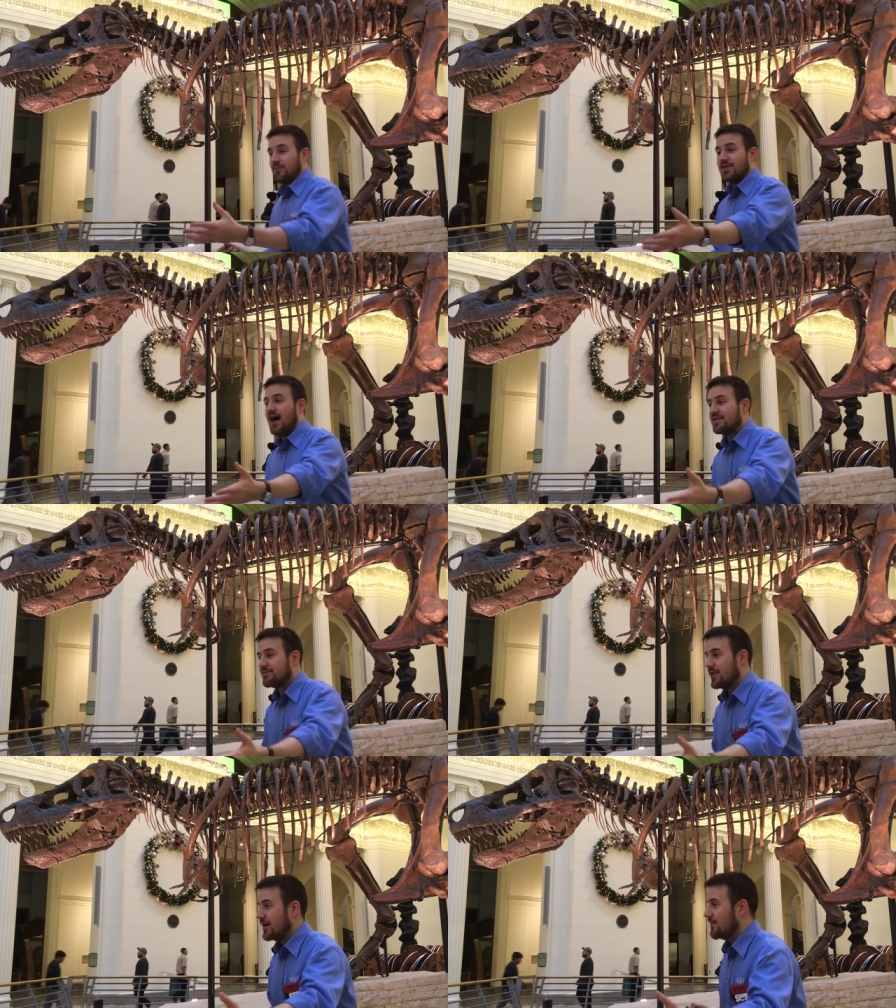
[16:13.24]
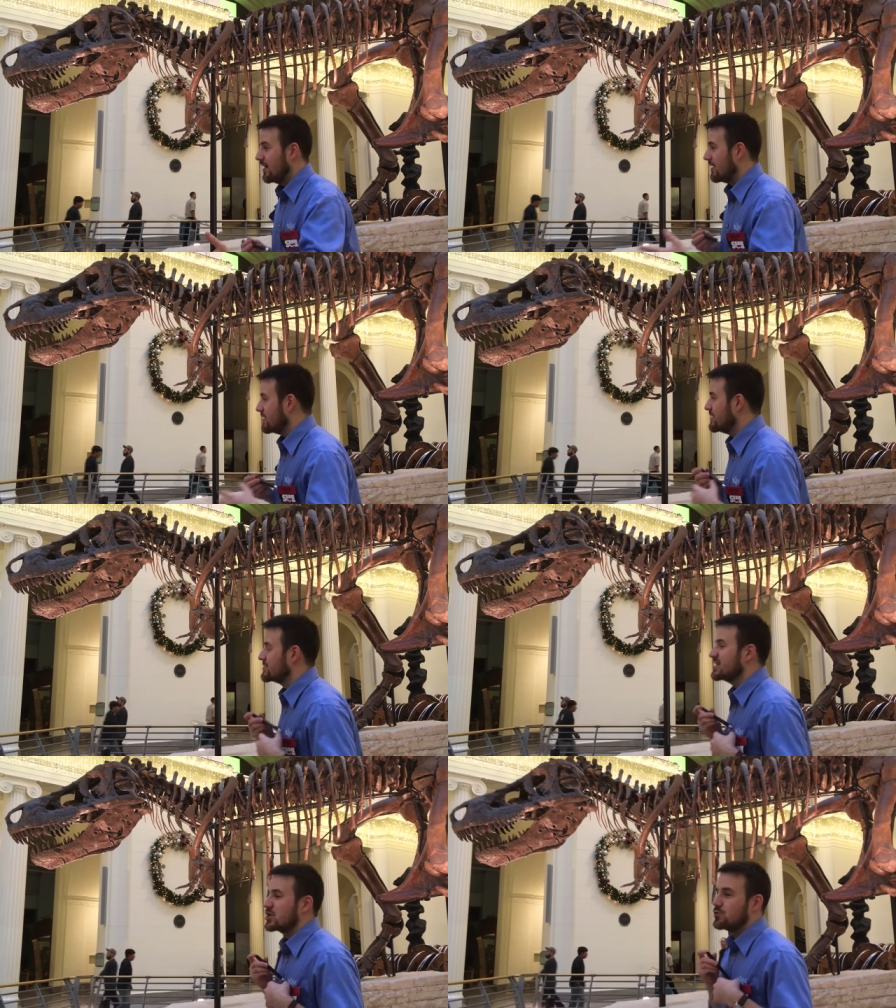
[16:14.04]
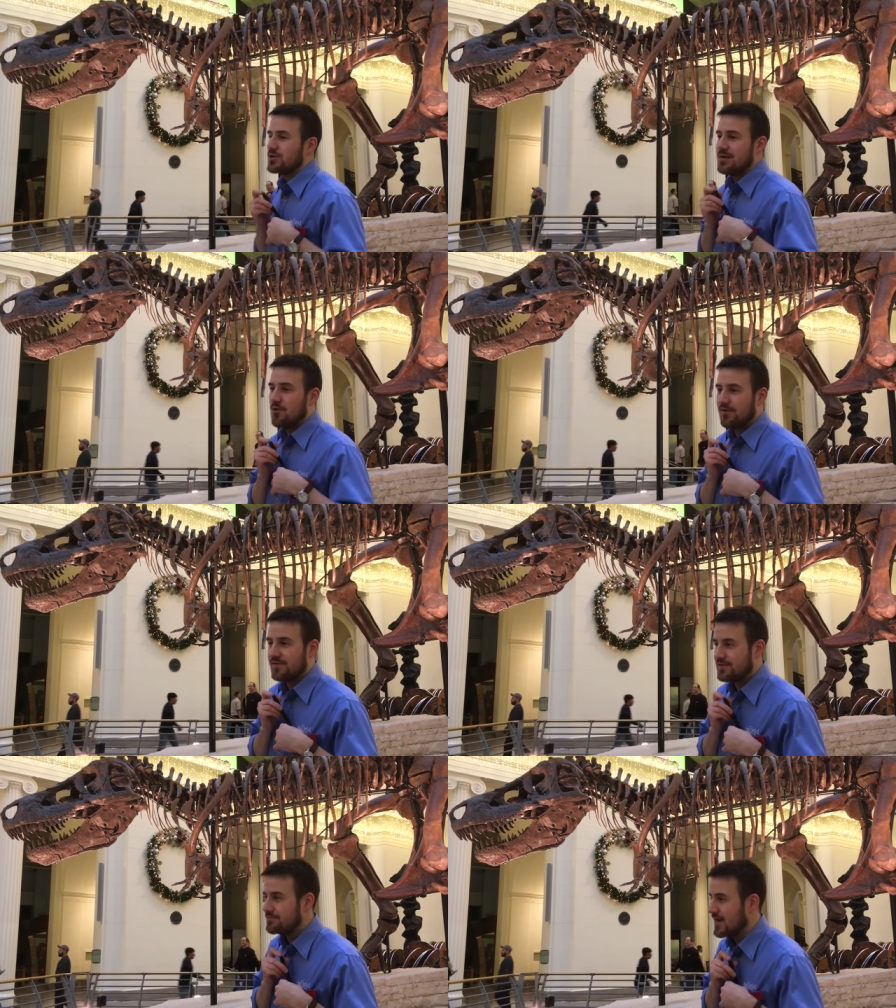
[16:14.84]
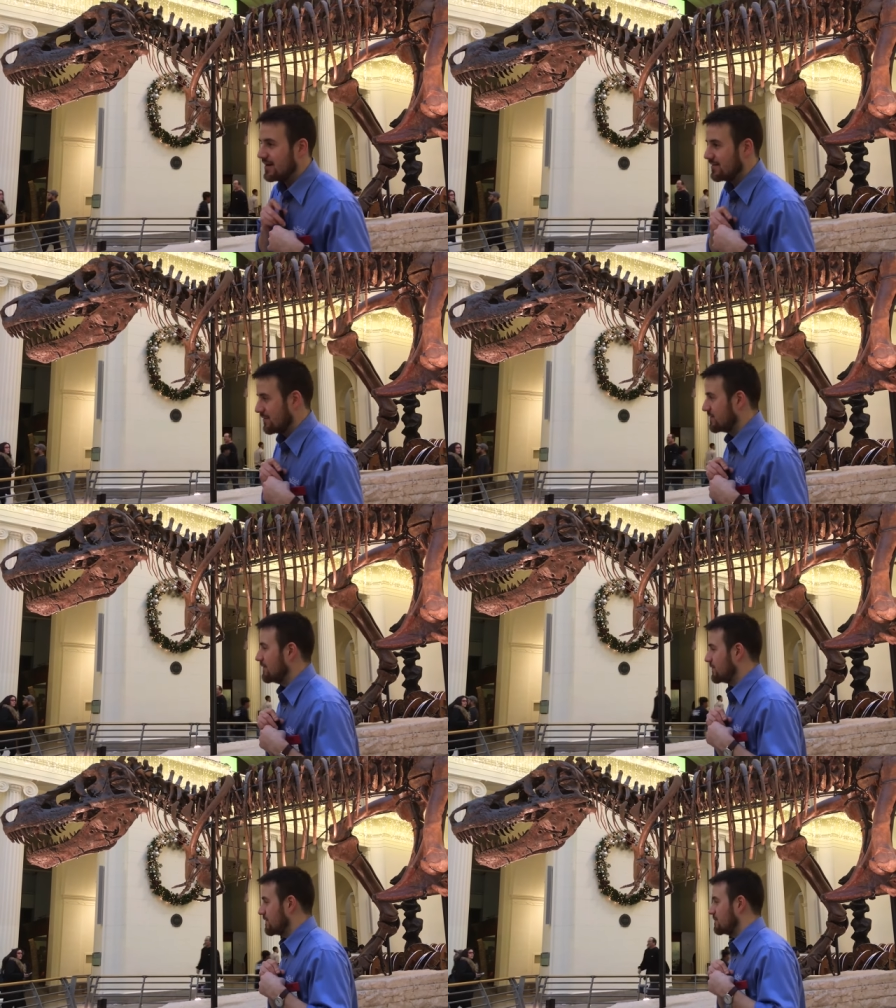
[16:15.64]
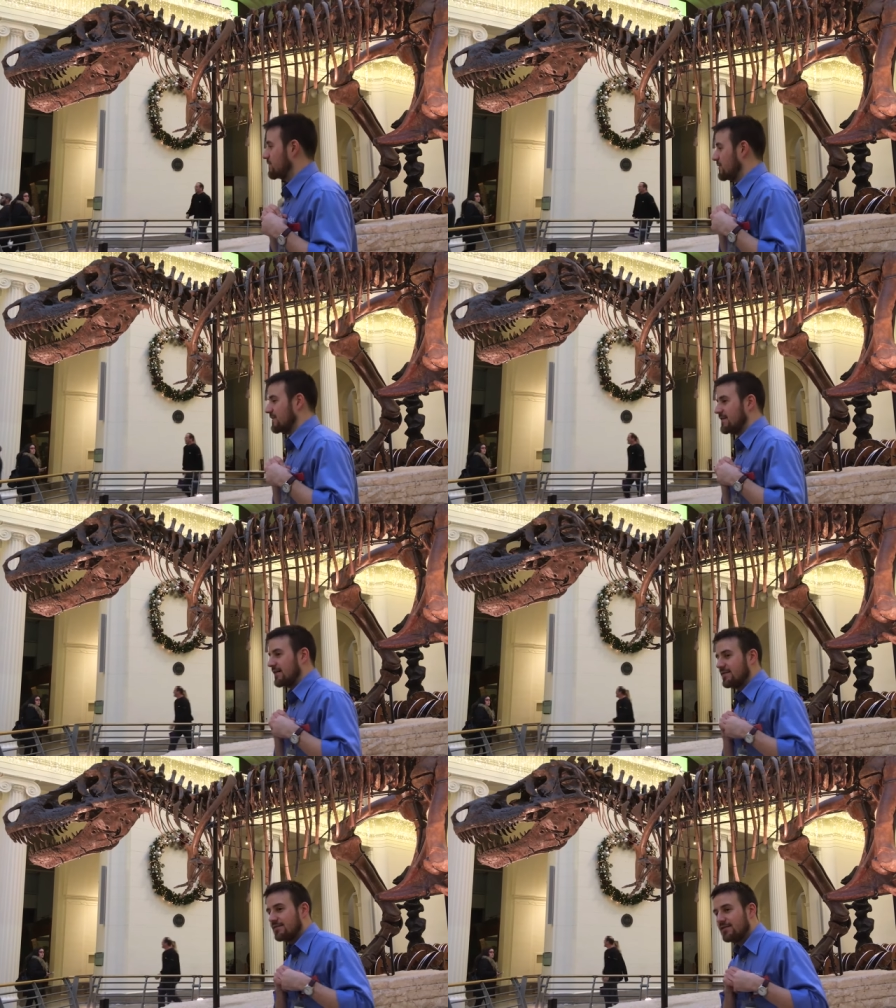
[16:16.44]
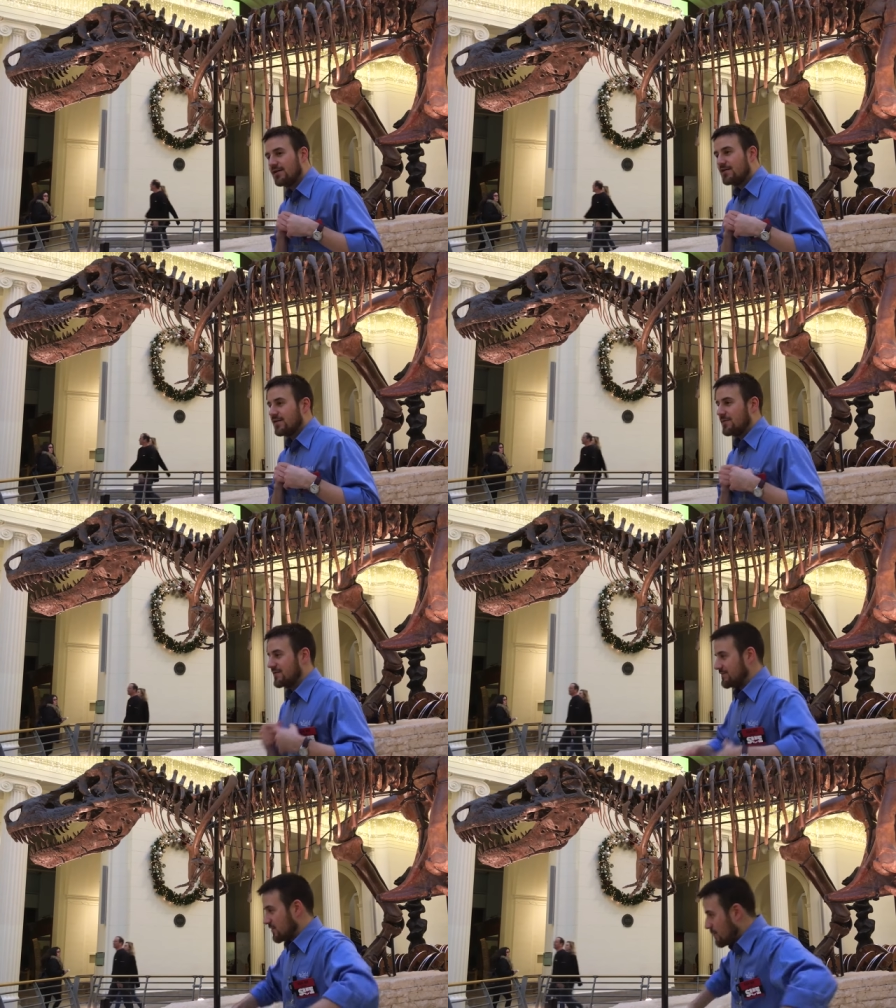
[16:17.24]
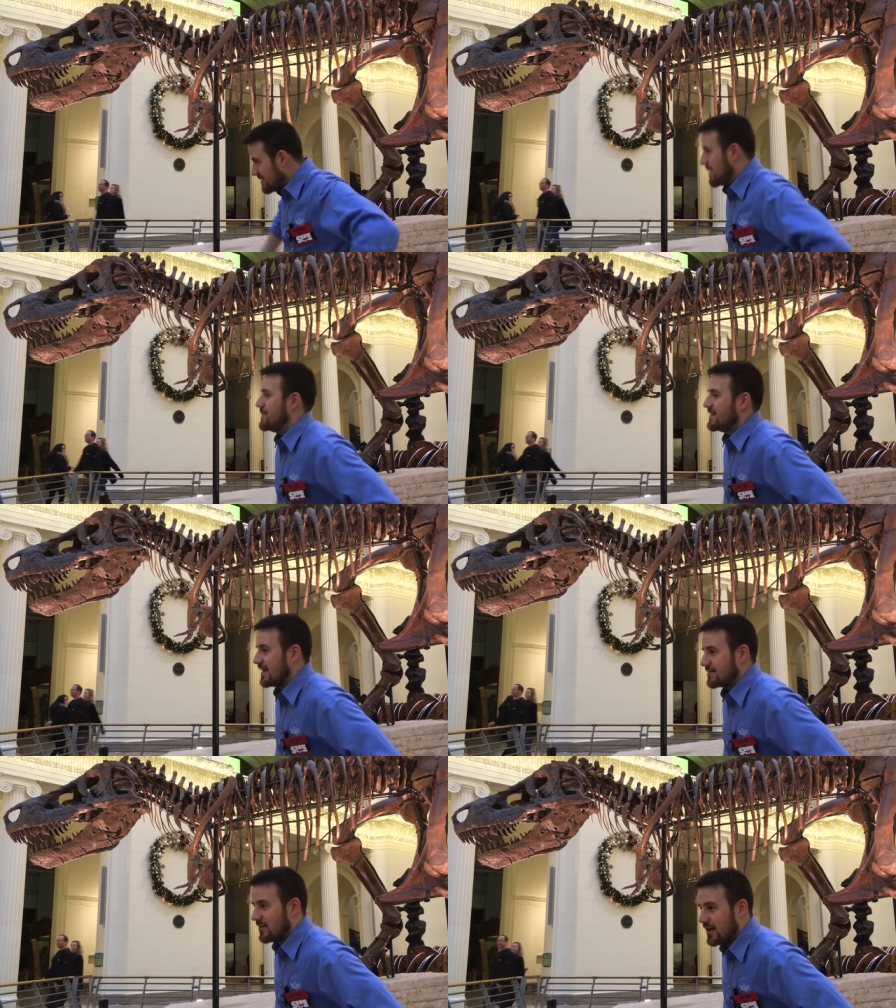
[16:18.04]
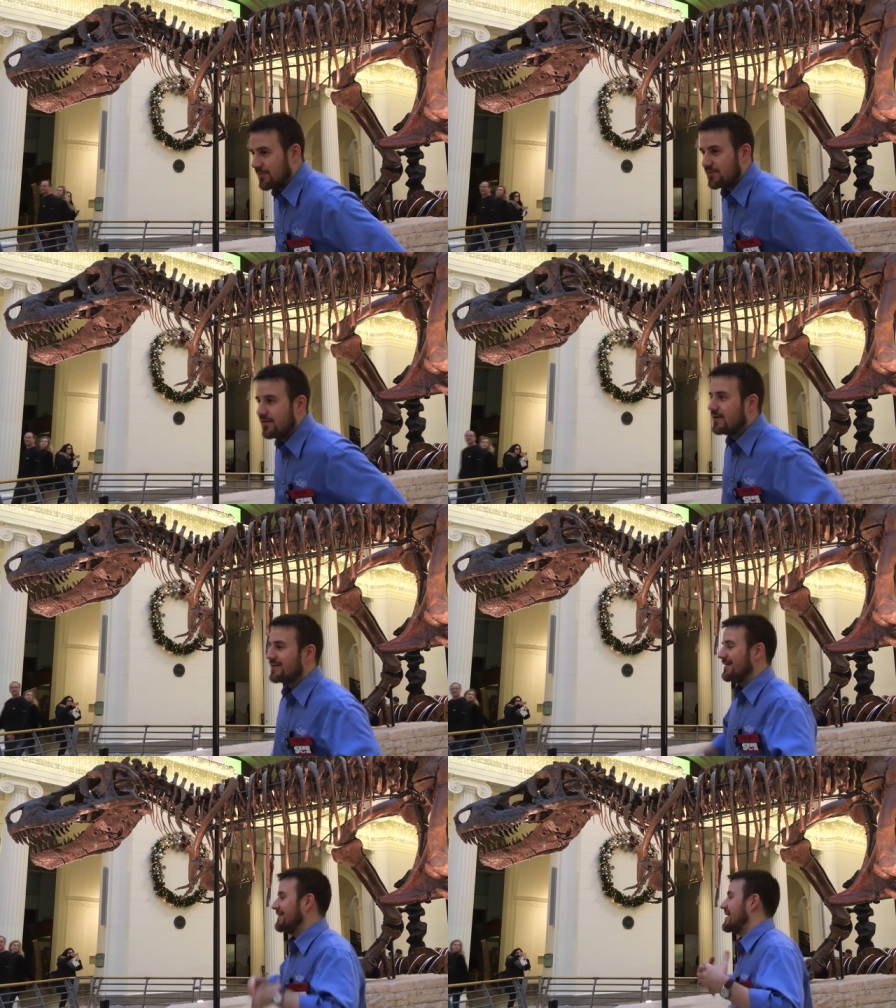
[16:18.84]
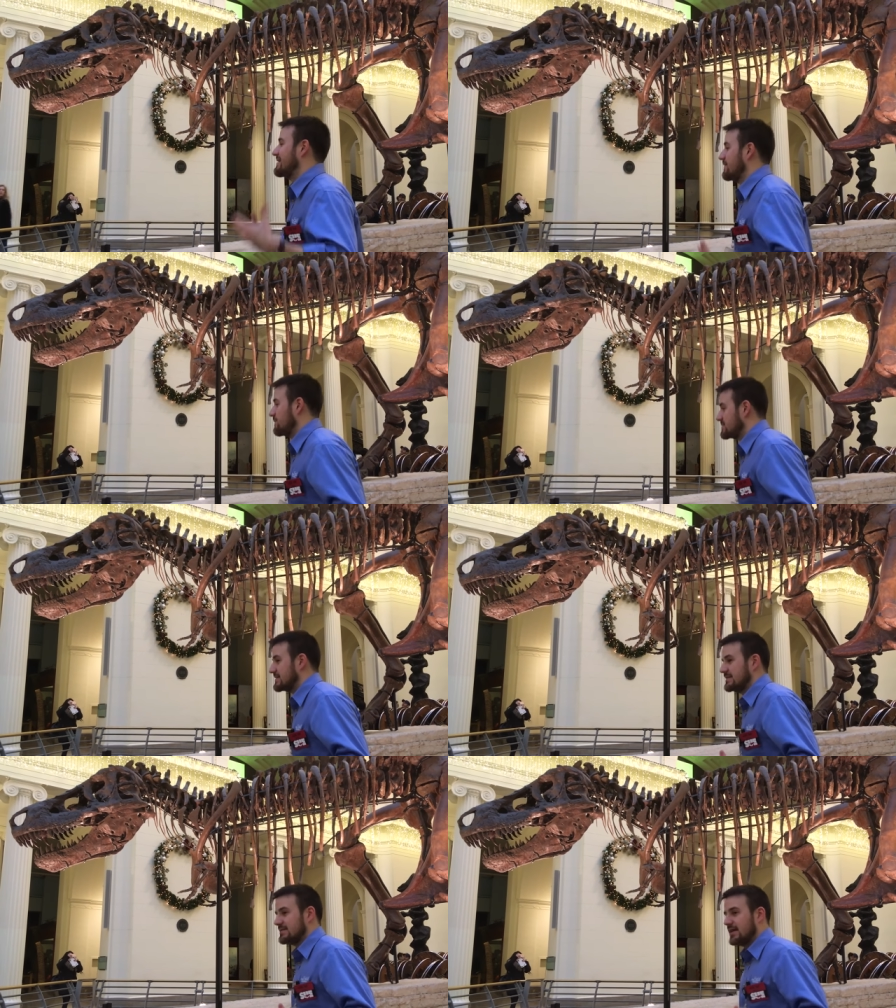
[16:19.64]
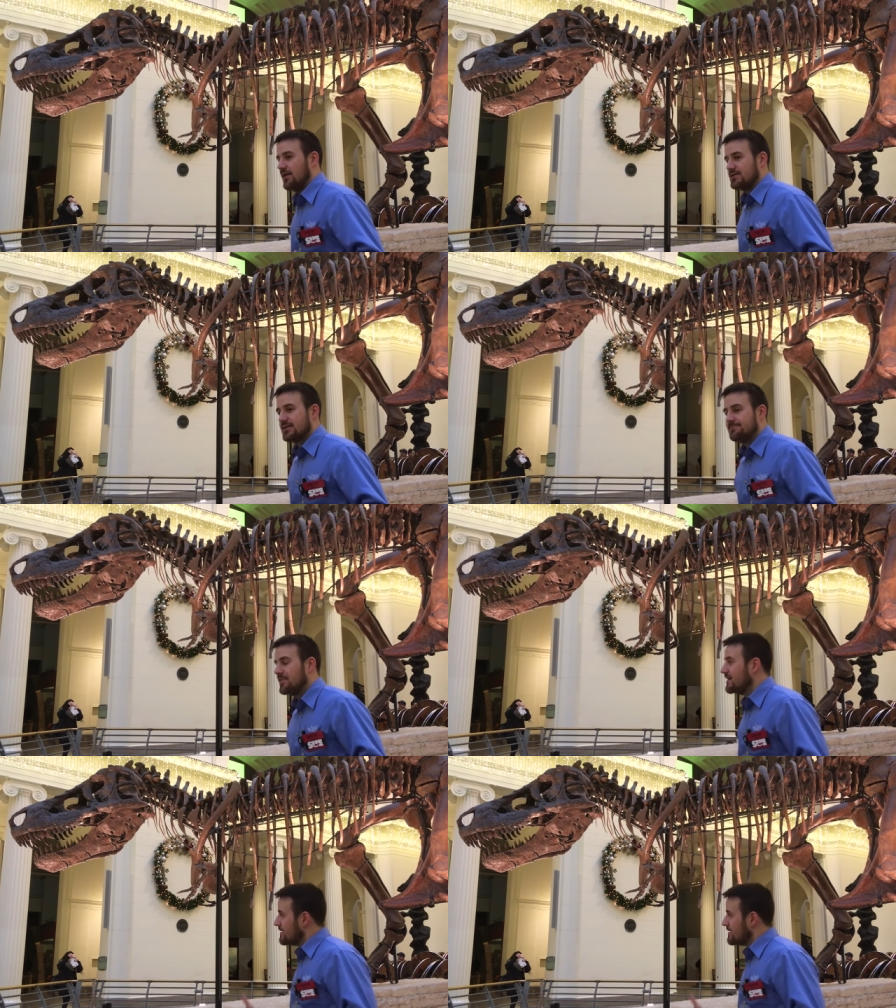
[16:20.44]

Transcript: With us, we have a clear sexual dimorphism, meaning that there's differences between the sexes. Females have to squeeze babies out their hips. There's a lot of differences in the skeleton.